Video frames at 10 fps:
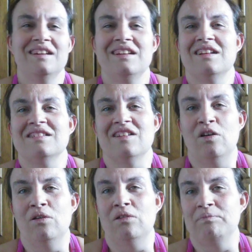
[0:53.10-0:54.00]
Yeah, it's a
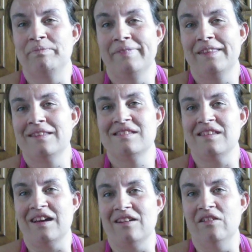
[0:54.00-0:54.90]
whole
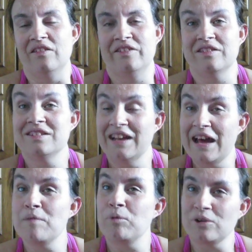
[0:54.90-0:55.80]
cycle. So
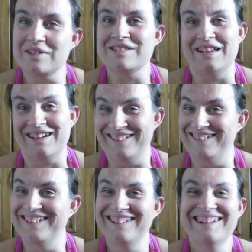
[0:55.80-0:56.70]
today I broke the
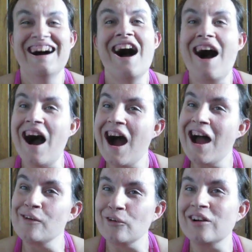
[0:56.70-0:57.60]
cycle.
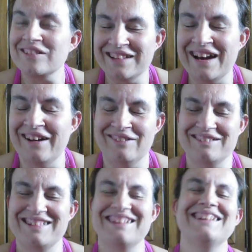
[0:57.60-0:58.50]
I worked
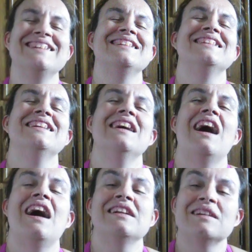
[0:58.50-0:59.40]
out.
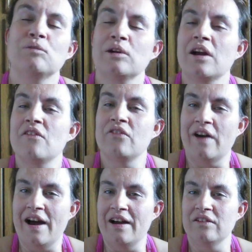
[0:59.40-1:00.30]
I did work out
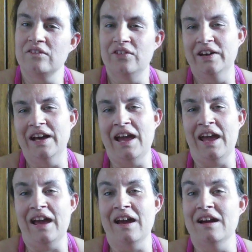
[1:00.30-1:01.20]
five,
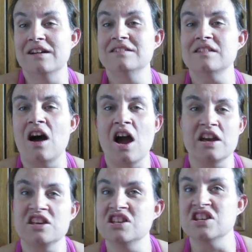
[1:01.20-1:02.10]
and
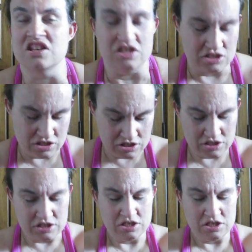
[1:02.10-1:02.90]
I killed